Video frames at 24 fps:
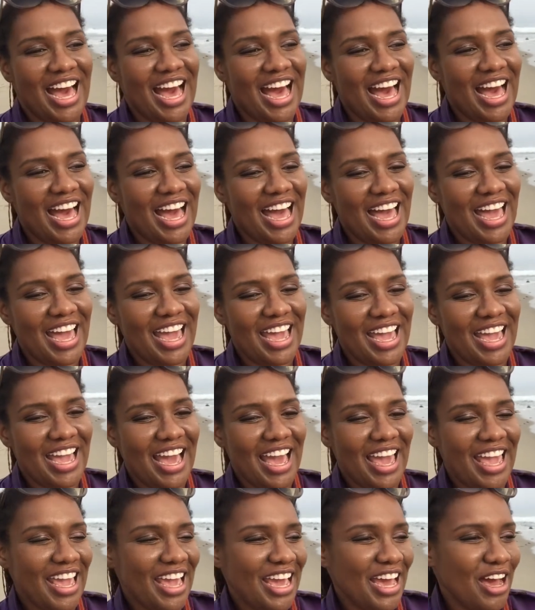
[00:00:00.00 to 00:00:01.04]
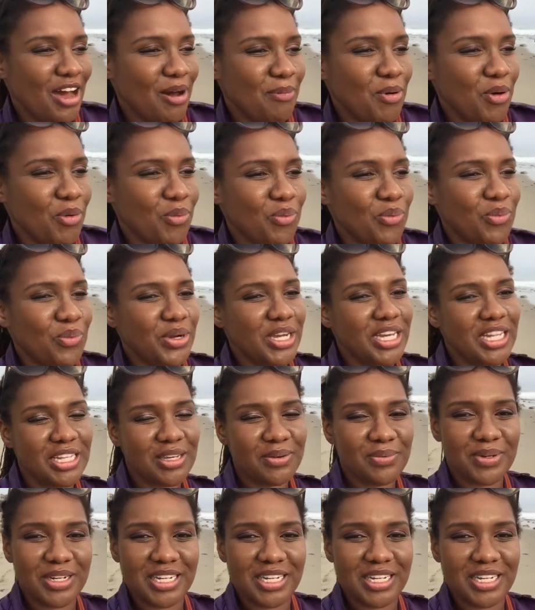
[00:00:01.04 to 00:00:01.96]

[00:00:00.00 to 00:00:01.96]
I am really